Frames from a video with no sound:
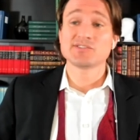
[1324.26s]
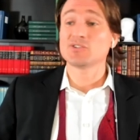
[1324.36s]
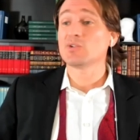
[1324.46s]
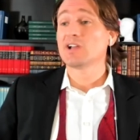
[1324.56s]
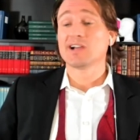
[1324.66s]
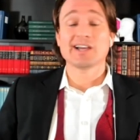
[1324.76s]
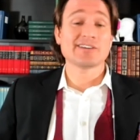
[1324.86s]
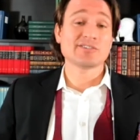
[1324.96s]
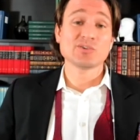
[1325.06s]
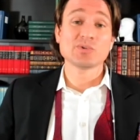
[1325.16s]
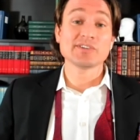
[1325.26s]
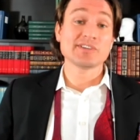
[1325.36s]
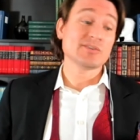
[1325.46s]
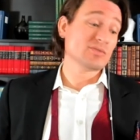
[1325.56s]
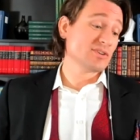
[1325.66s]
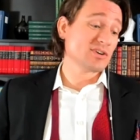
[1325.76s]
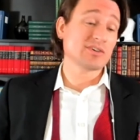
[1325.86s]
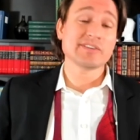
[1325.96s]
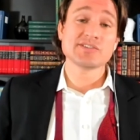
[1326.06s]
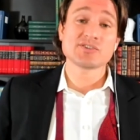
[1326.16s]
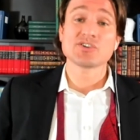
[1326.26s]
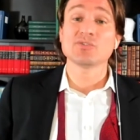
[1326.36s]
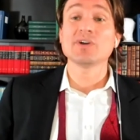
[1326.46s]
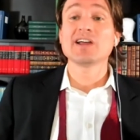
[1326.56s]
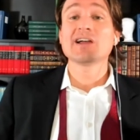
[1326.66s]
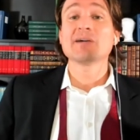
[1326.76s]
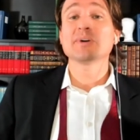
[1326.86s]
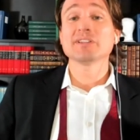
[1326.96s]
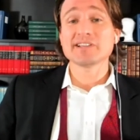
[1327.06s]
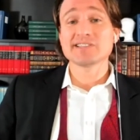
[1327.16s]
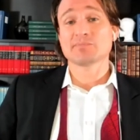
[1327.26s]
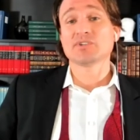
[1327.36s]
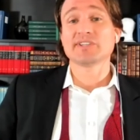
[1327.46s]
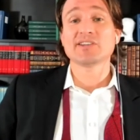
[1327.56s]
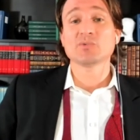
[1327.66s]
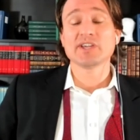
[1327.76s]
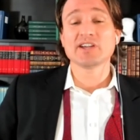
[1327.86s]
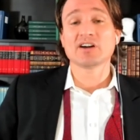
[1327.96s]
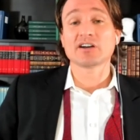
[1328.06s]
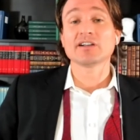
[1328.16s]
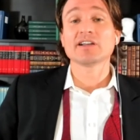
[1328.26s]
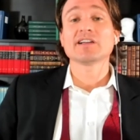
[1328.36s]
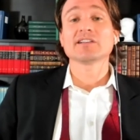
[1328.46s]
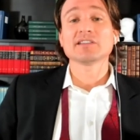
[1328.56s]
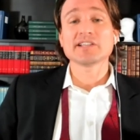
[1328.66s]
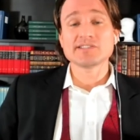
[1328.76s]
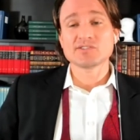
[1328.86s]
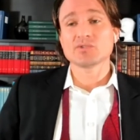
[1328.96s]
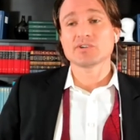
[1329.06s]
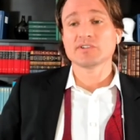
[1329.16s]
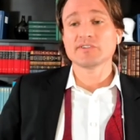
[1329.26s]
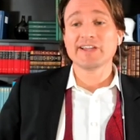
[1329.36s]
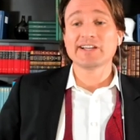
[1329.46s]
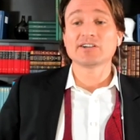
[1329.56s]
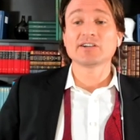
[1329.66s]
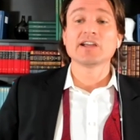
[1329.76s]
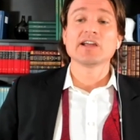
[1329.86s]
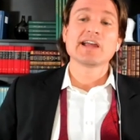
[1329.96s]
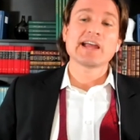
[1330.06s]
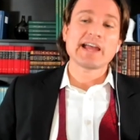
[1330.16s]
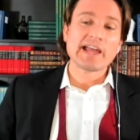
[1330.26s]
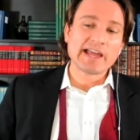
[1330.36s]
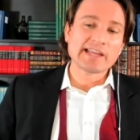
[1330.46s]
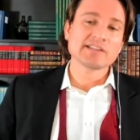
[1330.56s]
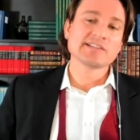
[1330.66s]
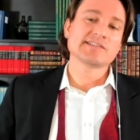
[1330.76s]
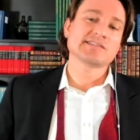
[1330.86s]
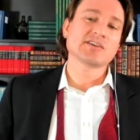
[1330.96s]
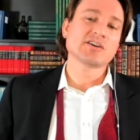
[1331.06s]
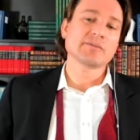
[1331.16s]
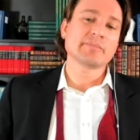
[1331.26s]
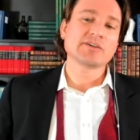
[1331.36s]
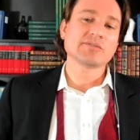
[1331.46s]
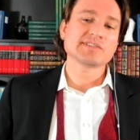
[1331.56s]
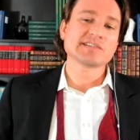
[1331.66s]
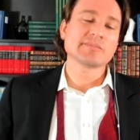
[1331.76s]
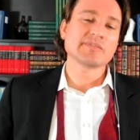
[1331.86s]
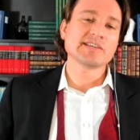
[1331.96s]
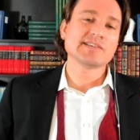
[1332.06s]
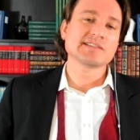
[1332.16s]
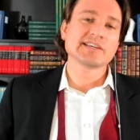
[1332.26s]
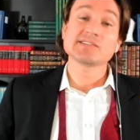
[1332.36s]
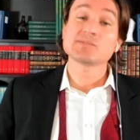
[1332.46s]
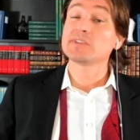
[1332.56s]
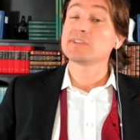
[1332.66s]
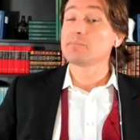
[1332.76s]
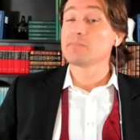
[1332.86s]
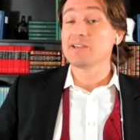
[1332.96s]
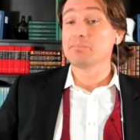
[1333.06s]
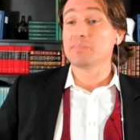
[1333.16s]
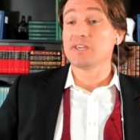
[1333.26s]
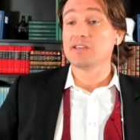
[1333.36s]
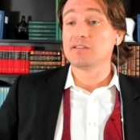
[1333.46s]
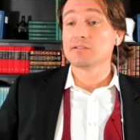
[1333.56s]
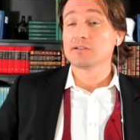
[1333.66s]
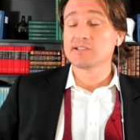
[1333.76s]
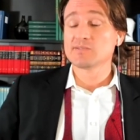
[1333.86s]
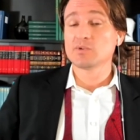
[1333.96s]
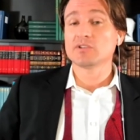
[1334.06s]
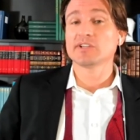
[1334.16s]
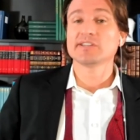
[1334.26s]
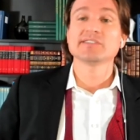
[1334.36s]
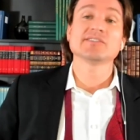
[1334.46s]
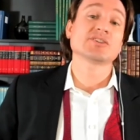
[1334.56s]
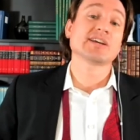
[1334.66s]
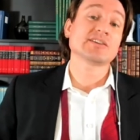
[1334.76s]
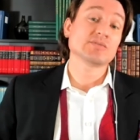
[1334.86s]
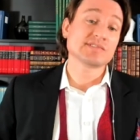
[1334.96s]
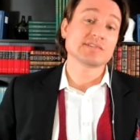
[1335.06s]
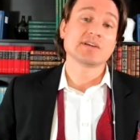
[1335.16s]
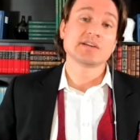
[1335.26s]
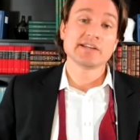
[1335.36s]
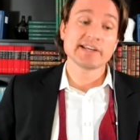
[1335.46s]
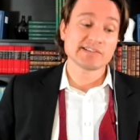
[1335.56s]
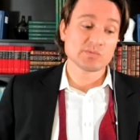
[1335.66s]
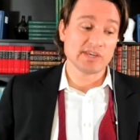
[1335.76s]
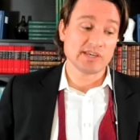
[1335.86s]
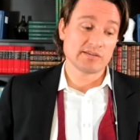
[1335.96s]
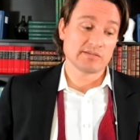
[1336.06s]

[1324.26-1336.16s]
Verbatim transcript: do. I don't know what you would call this show, but let's pretend we are. Let's do a cliffhanger and let's talk about some of these things, what they might be as we look into the shadows next week.